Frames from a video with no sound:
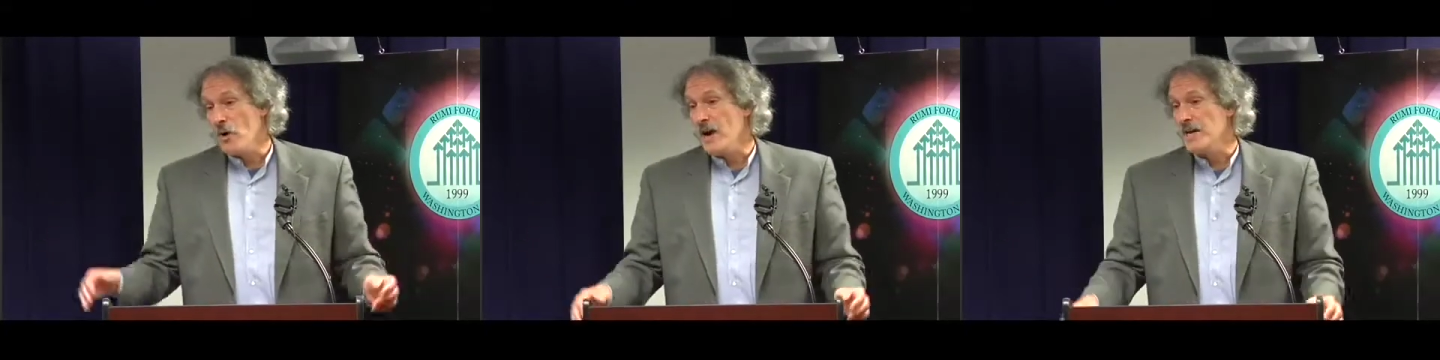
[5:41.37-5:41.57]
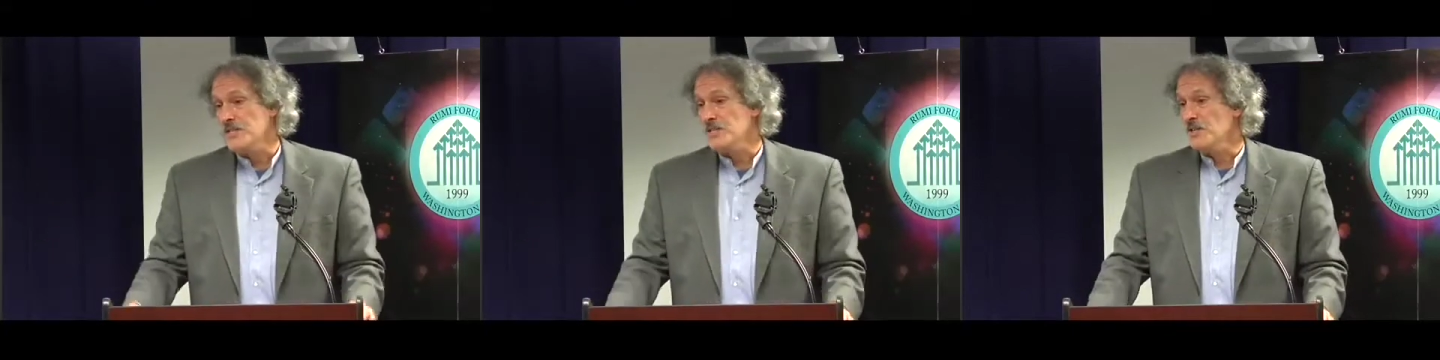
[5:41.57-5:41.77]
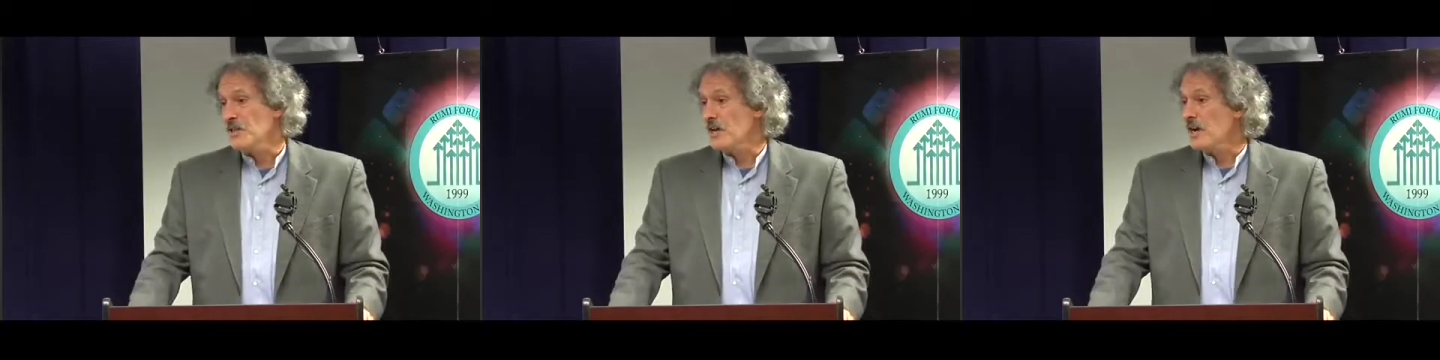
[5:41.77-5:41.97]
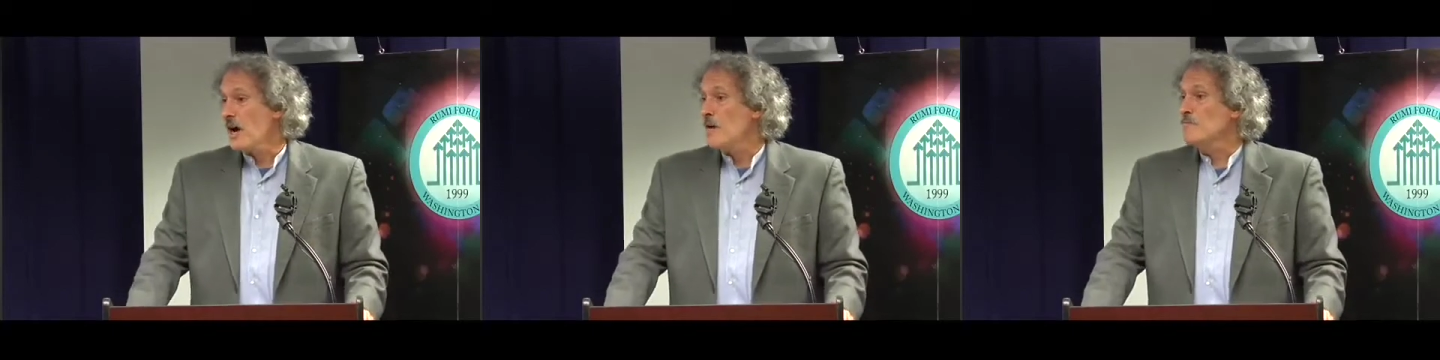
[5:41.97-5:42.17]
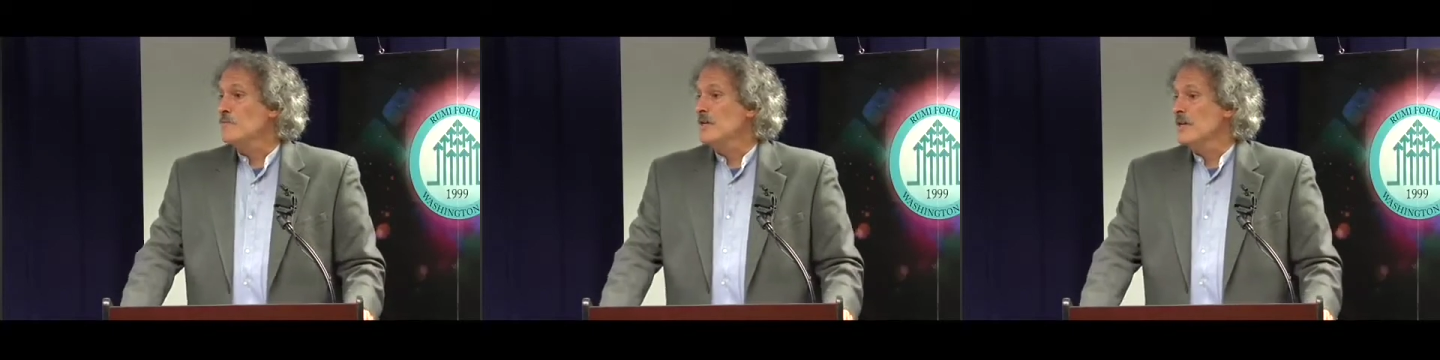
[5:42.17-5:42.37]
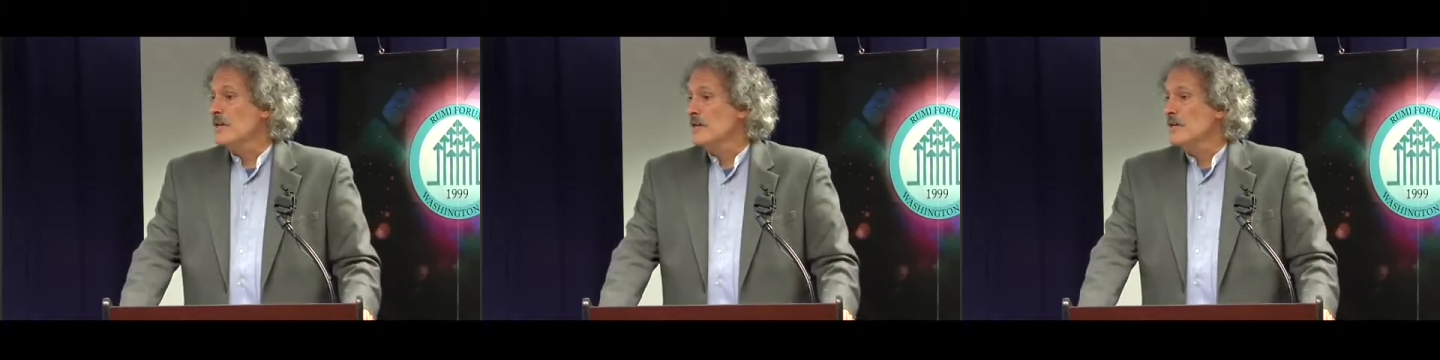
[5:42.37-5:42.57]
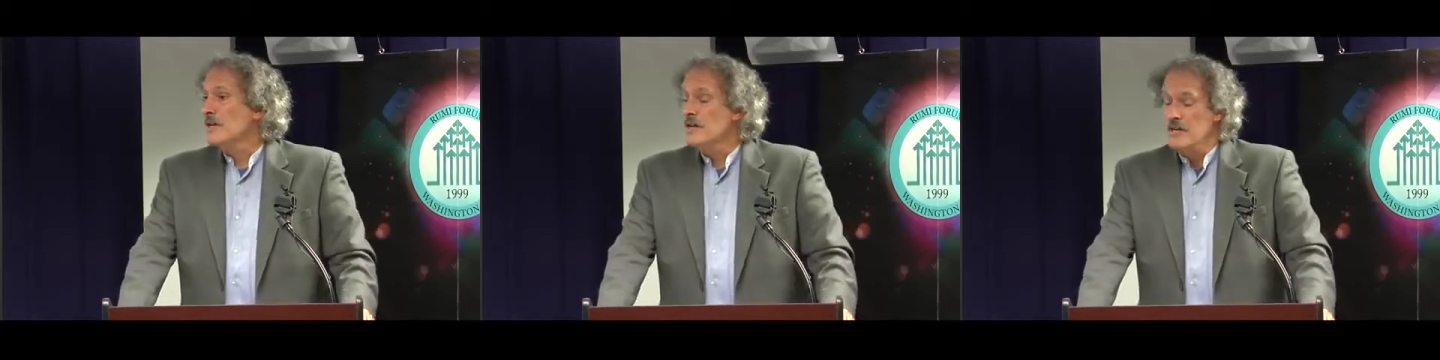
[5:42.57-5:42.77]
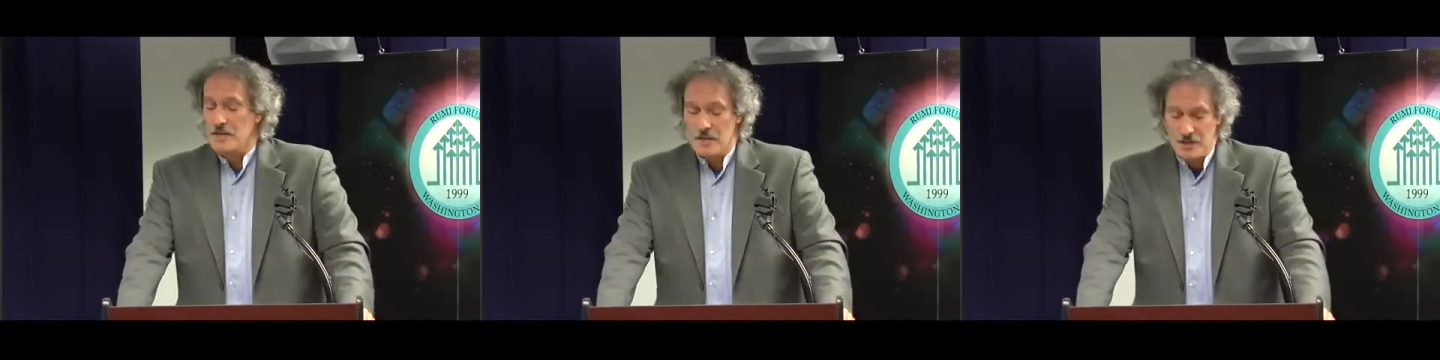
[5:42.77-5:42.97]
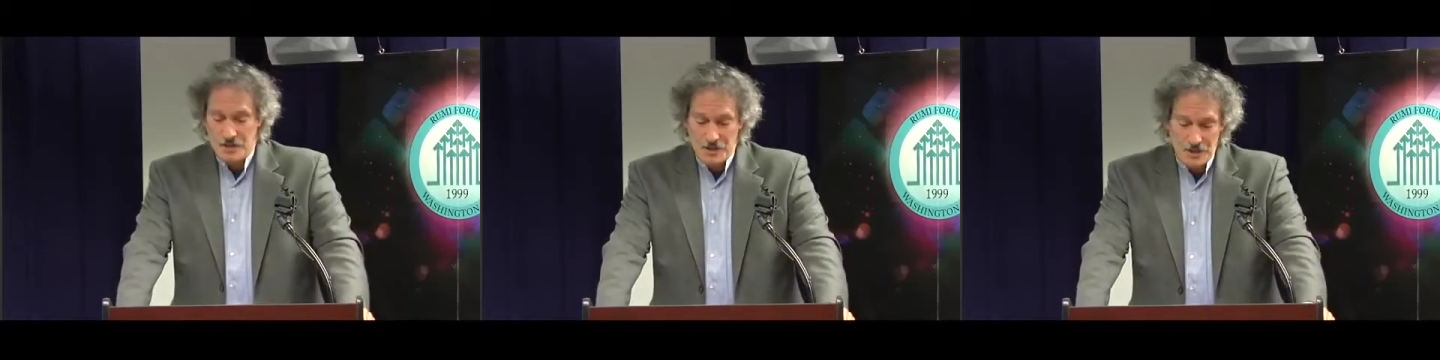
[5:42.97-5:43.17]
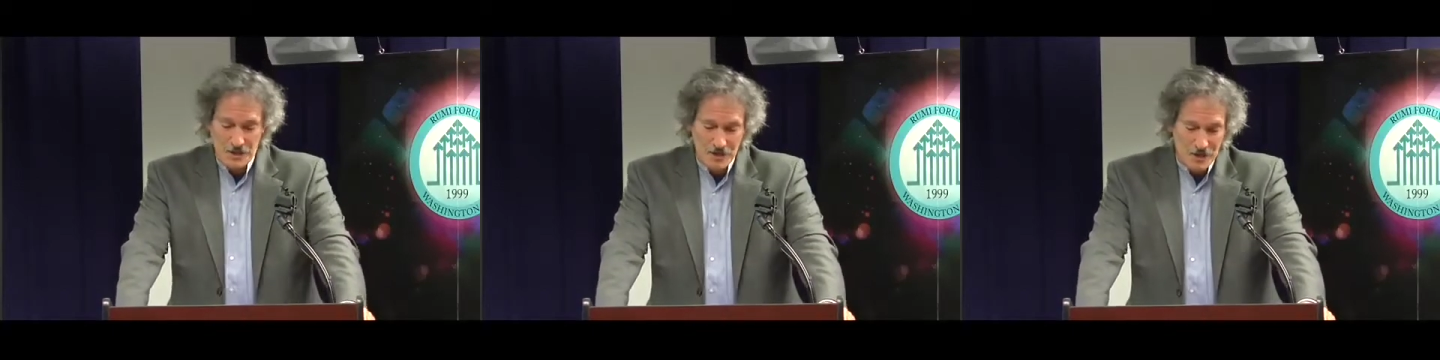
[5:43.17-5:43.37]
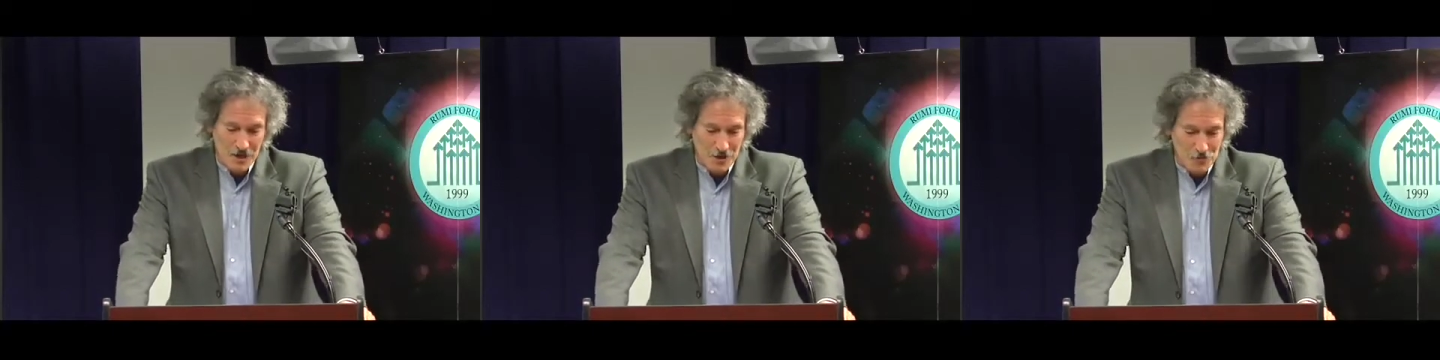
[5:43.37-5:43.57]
as in the Coptic and the